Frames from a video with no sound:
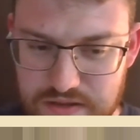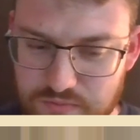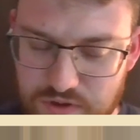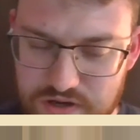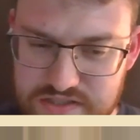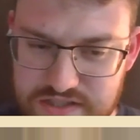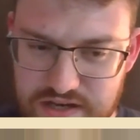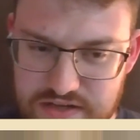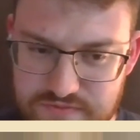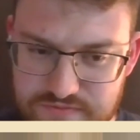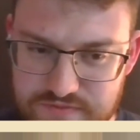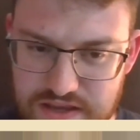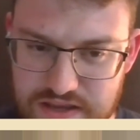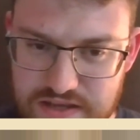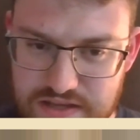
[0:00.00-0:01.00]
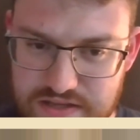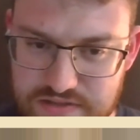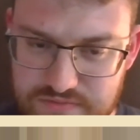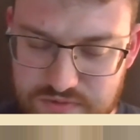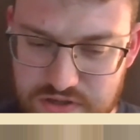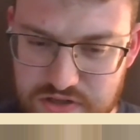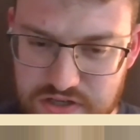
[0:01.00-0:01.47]
What kind of
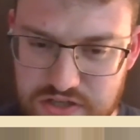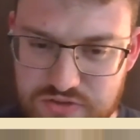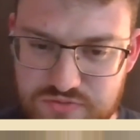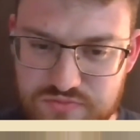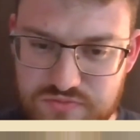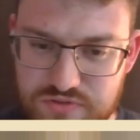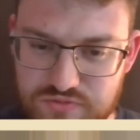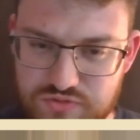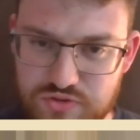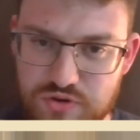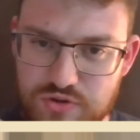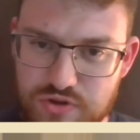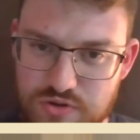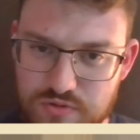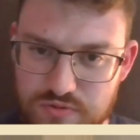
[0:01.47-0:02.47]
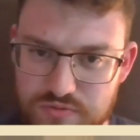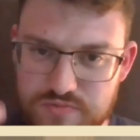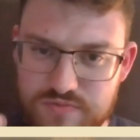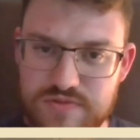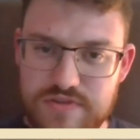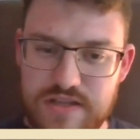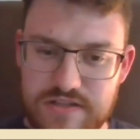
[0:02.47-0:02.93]
drew you
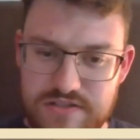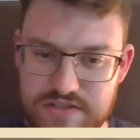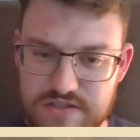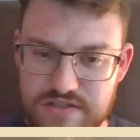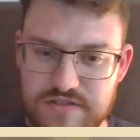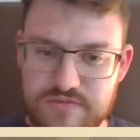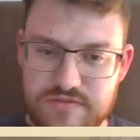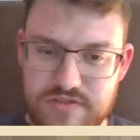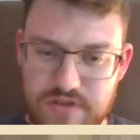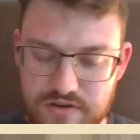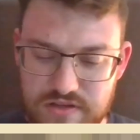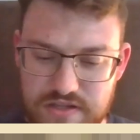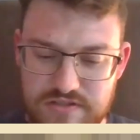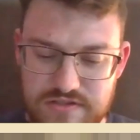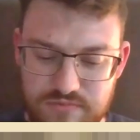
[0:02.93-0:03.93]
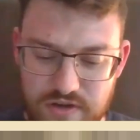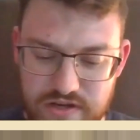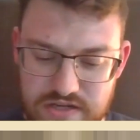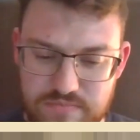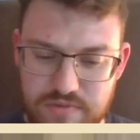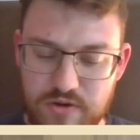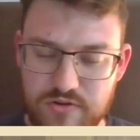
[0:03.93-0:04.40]
into
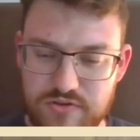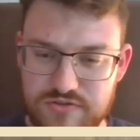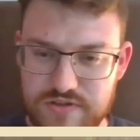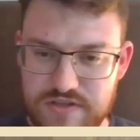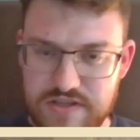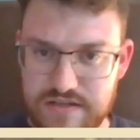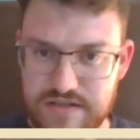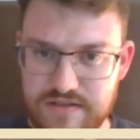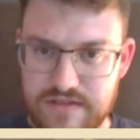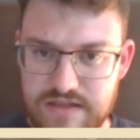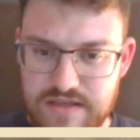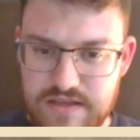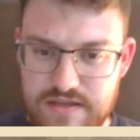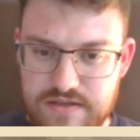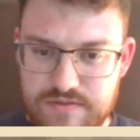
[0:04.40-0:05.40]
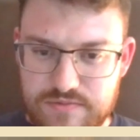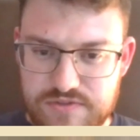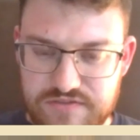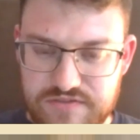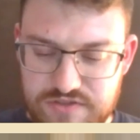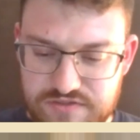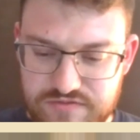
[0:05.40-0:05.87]
writing poetry, and
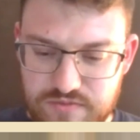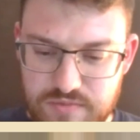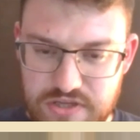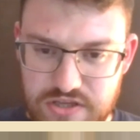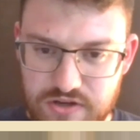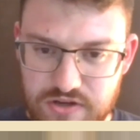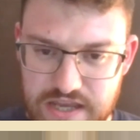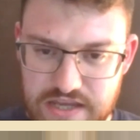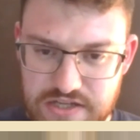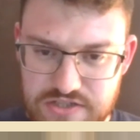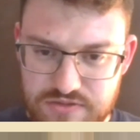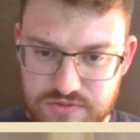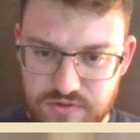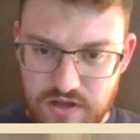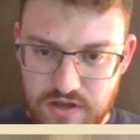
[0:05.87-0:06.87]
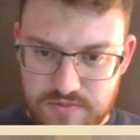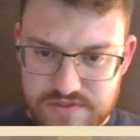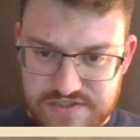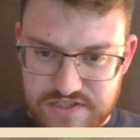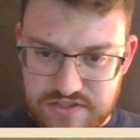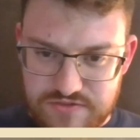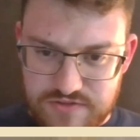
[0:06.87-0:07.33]
was it just from a young age you were
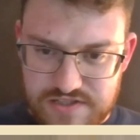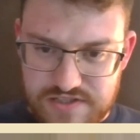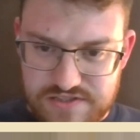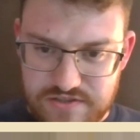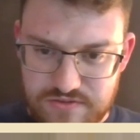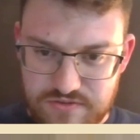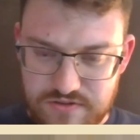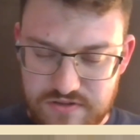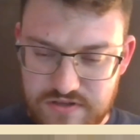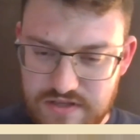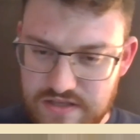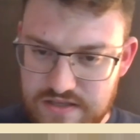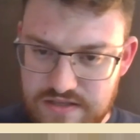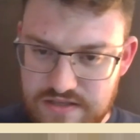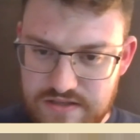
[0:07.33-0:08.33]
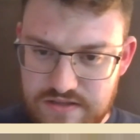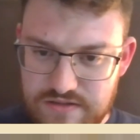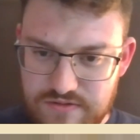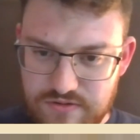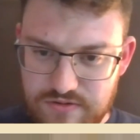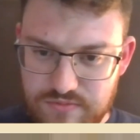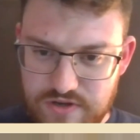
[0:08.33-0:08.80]
always interested, or
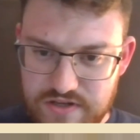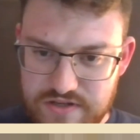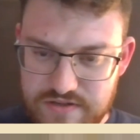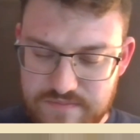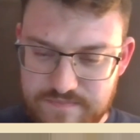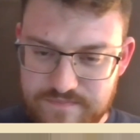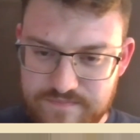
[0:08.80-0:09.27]
what?